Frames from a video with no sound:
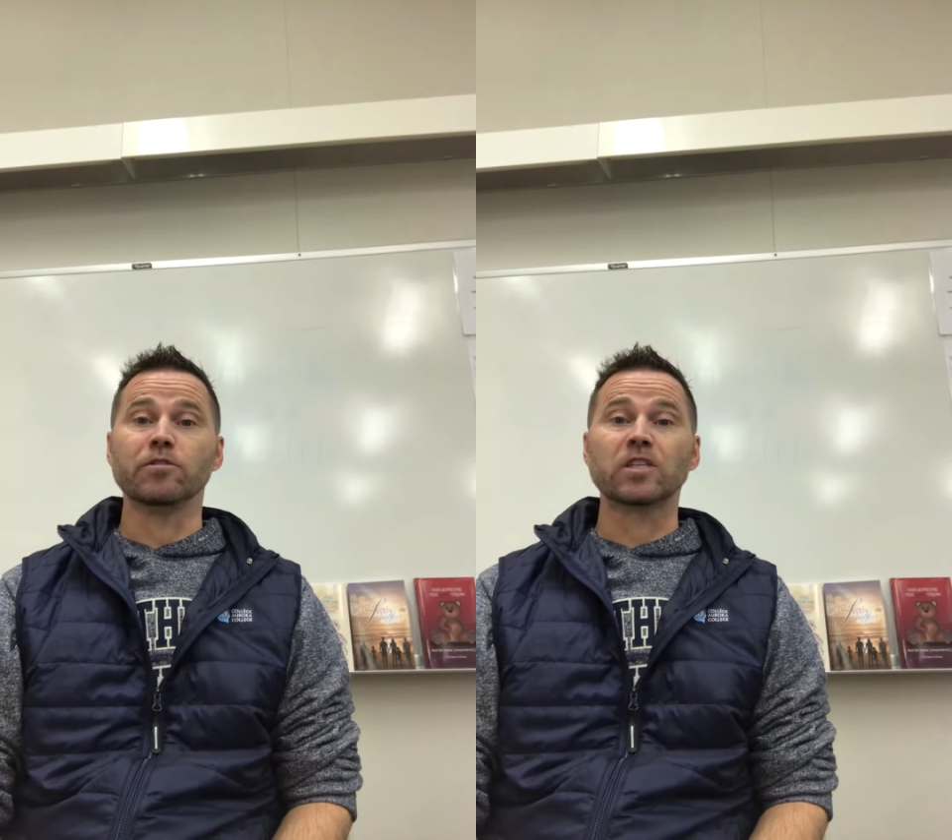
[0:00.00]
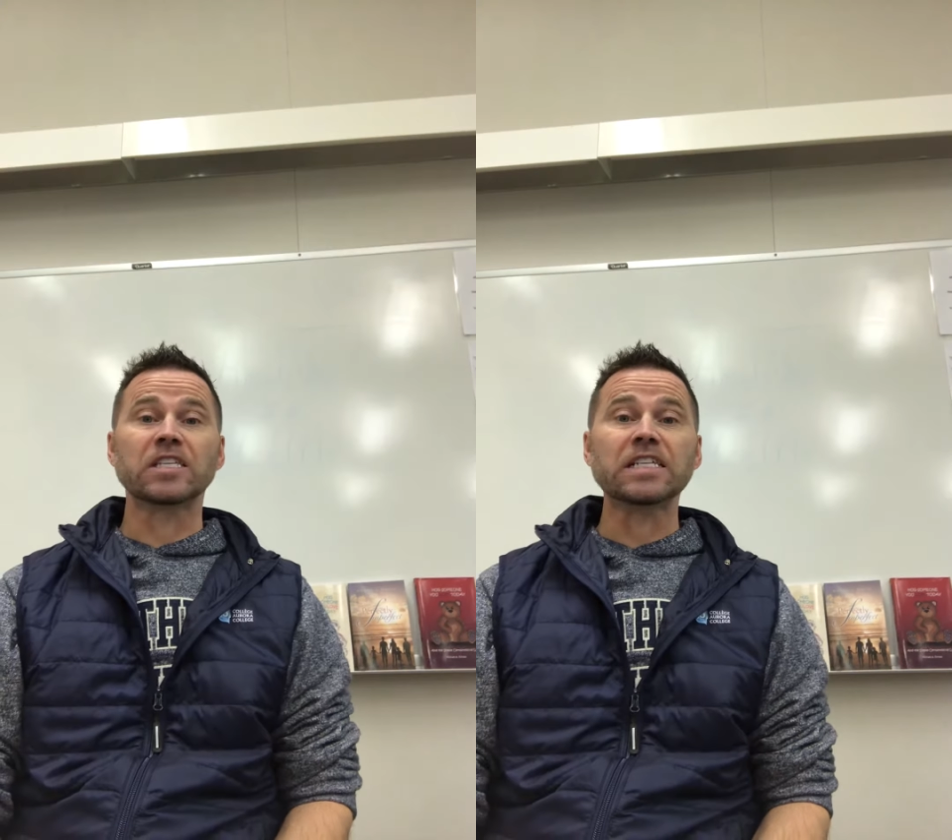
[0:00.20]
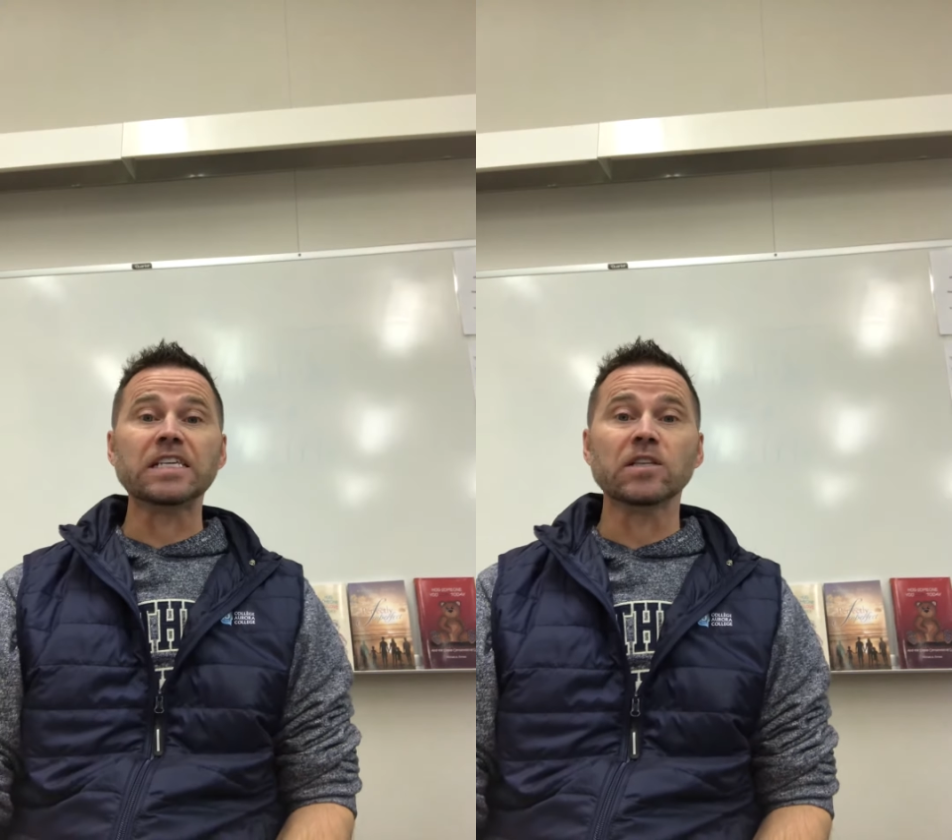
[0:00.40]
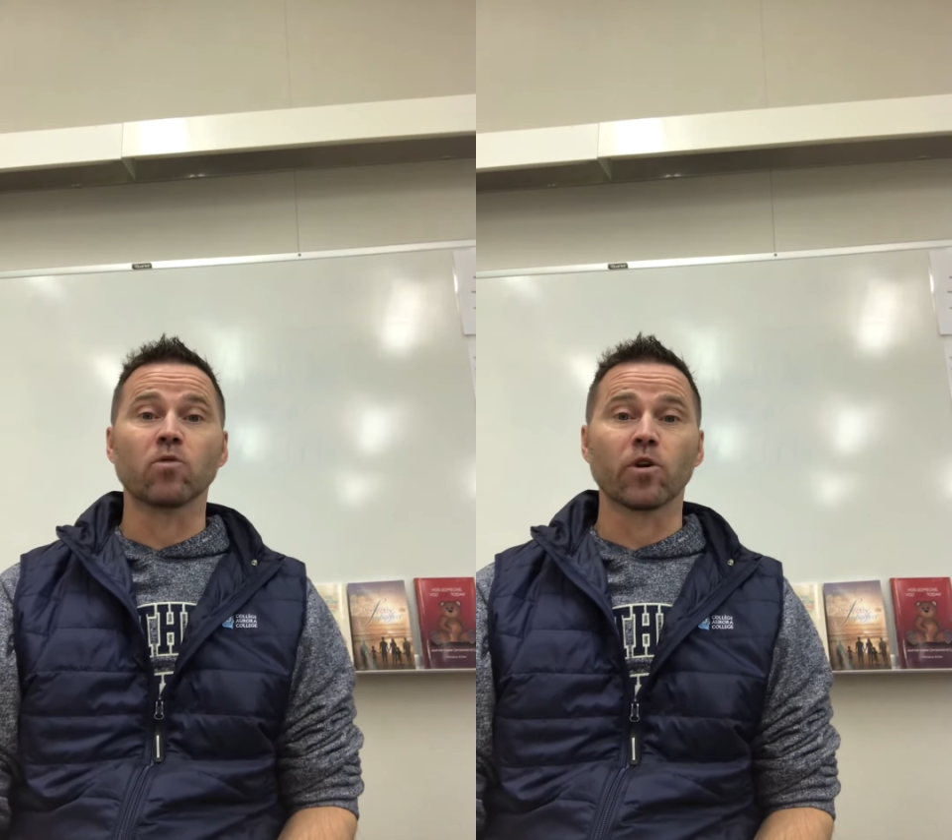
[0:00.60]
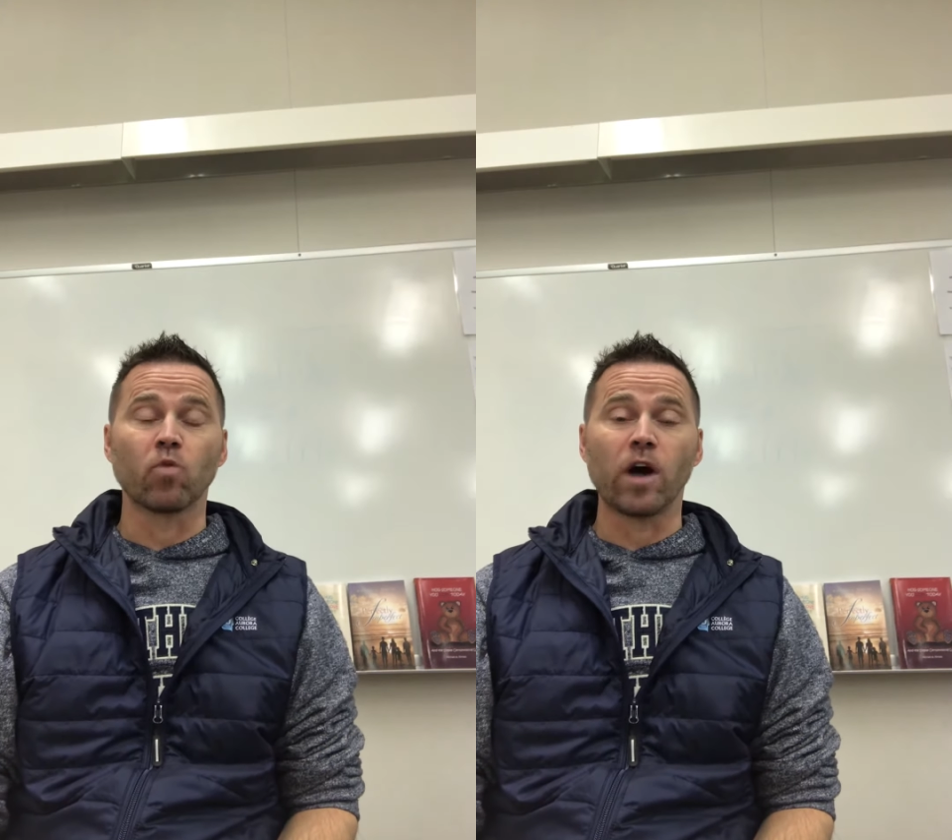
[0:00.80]
see the
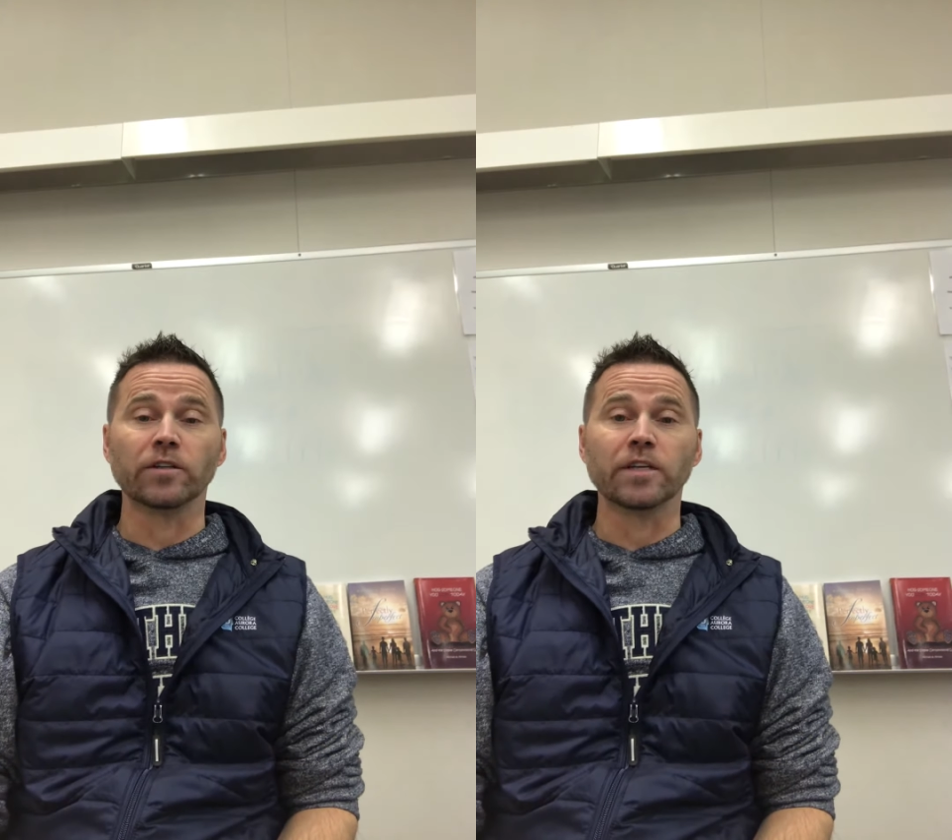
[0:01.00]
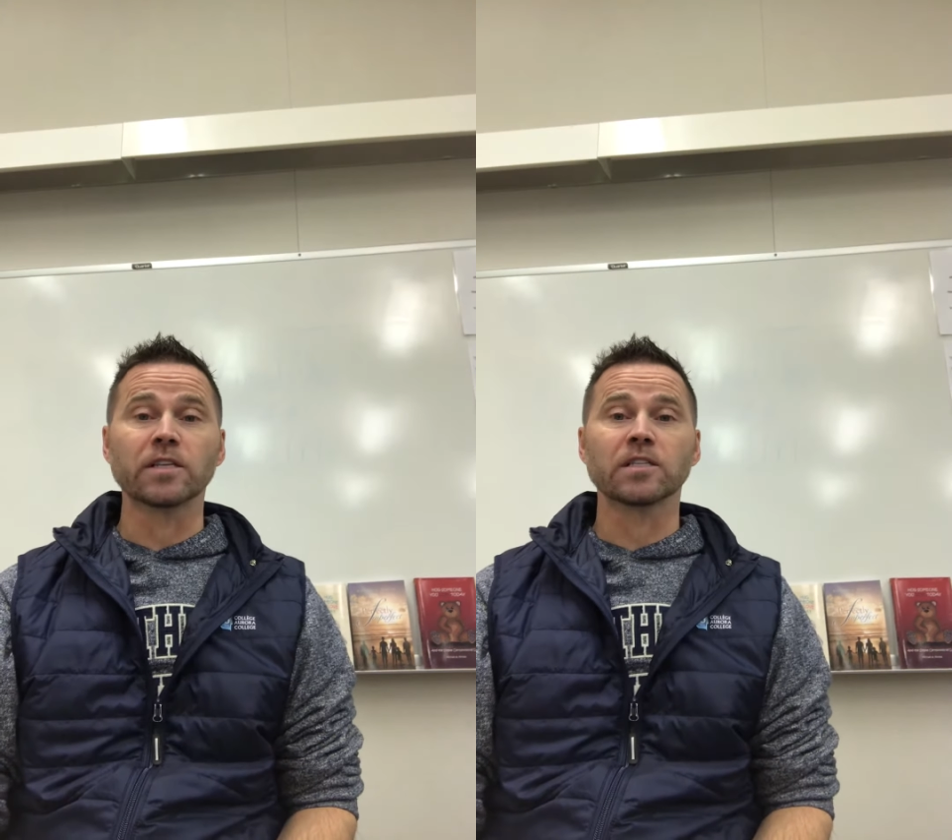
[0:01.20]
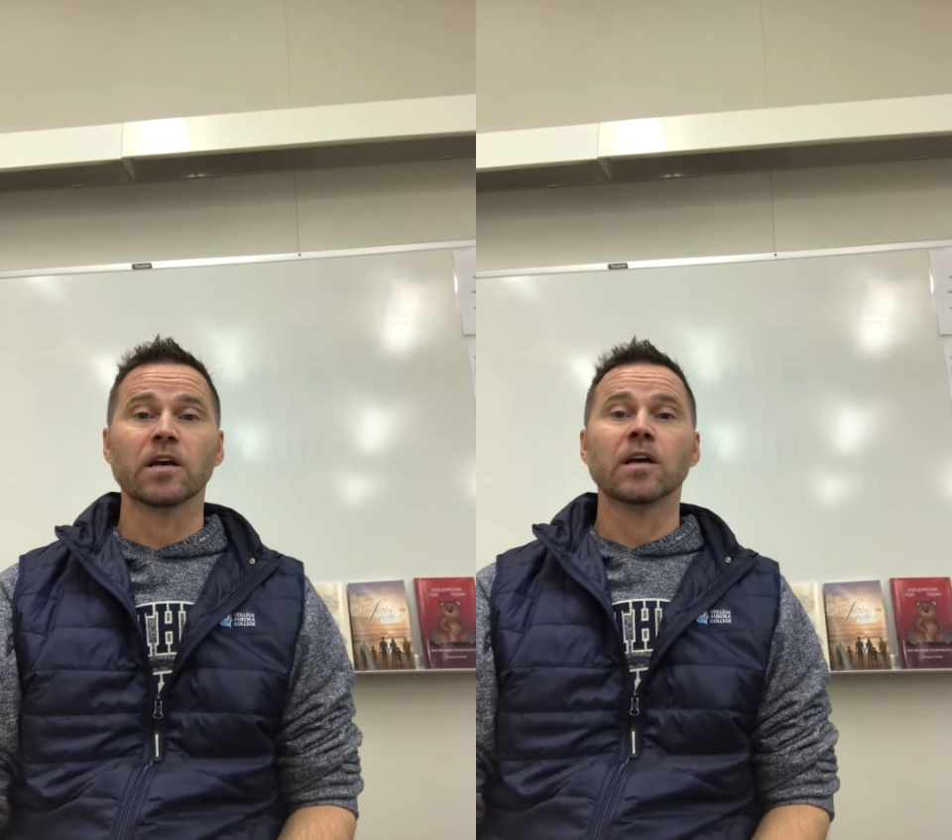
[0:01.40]
word wellness,